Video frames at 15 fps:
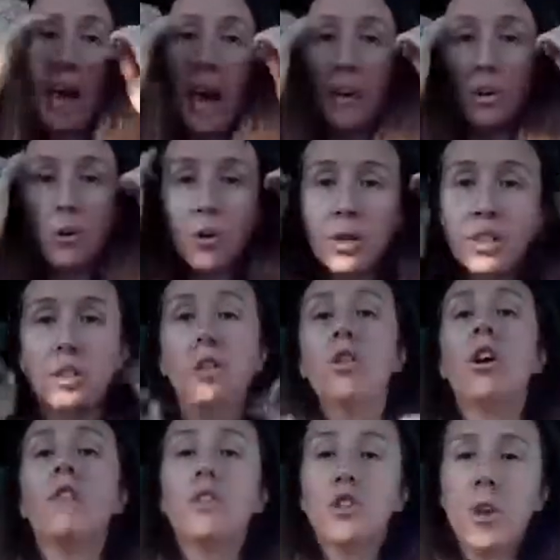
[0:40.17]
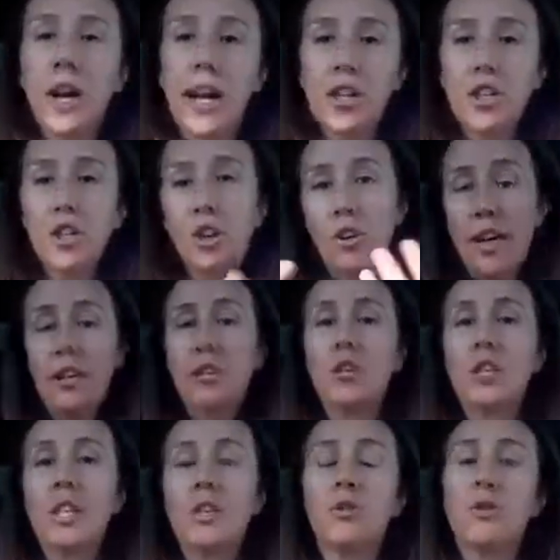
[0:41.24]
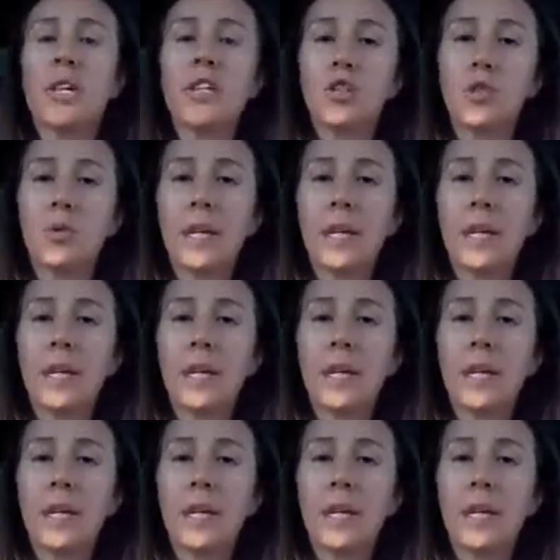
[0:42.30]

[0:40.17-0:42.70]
And according to the law of attraction, our energy creates our